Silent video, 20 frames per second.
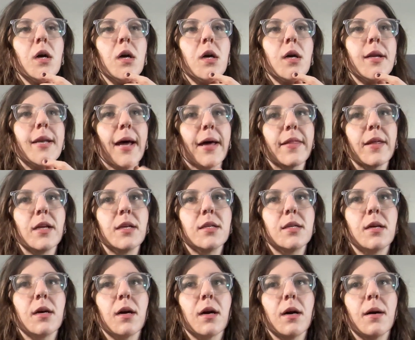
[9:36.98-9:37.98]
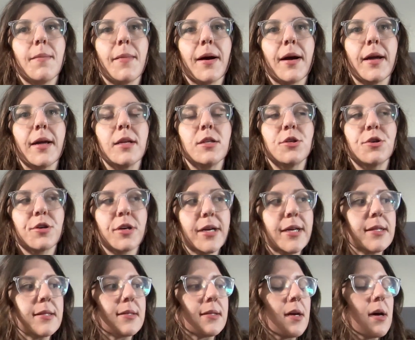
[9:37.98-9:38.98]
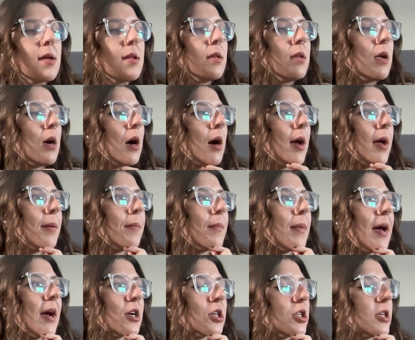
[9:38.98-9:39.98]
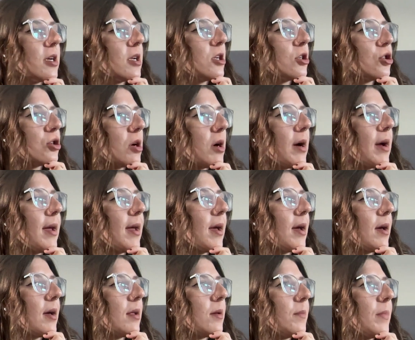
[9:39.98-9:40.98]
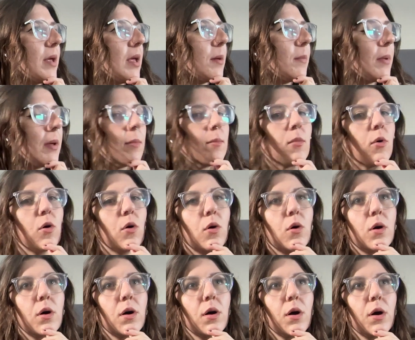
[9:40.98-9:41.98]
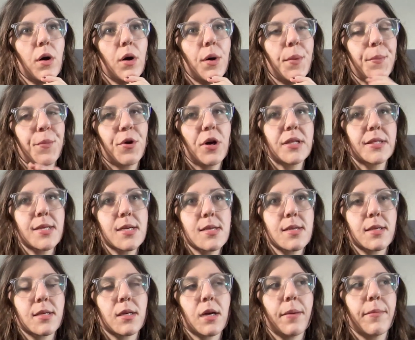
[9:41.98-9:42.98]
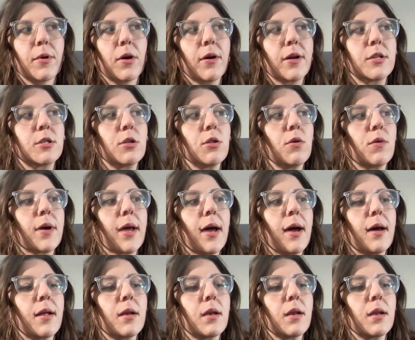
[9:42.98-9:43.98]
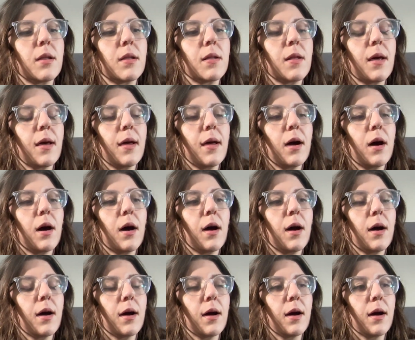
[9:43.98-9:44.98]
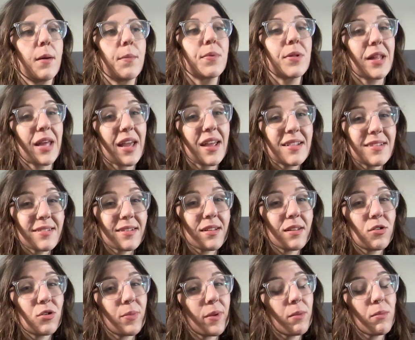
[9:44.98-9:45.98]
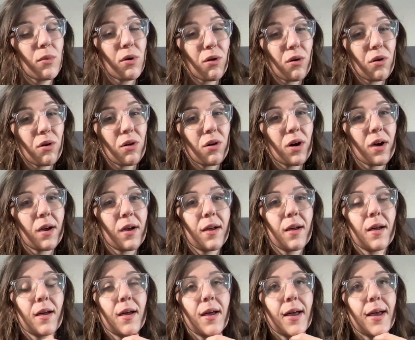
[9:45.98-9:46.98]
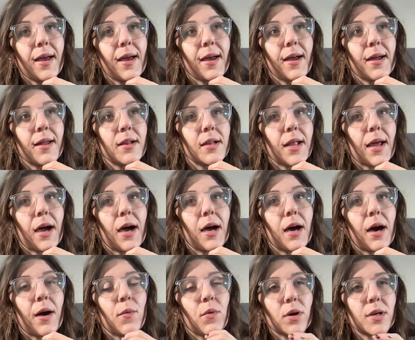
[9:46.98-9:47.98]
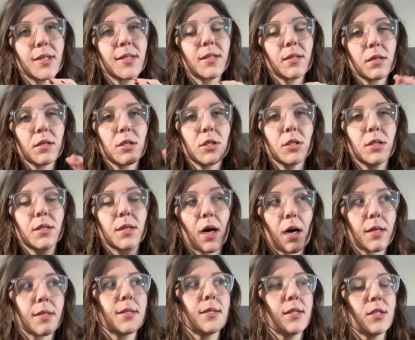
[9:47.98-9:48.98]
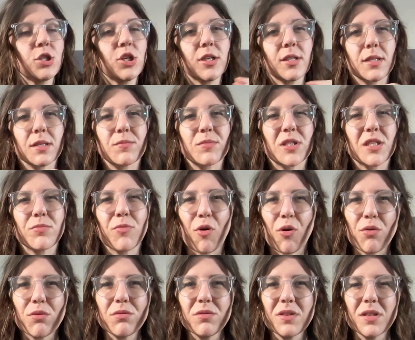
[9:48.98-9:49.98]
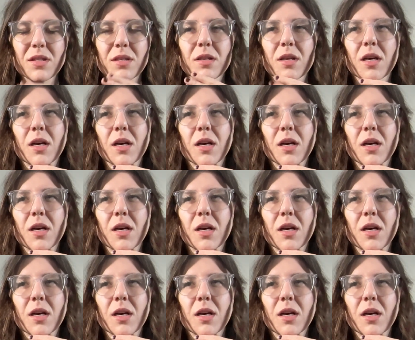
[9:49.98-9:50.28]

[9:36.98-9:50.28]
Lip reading: now that my degree is done, I am actually going to try and be a bit more present. I'm going to look at plans a little bit more, and I want to start stitching some smalls,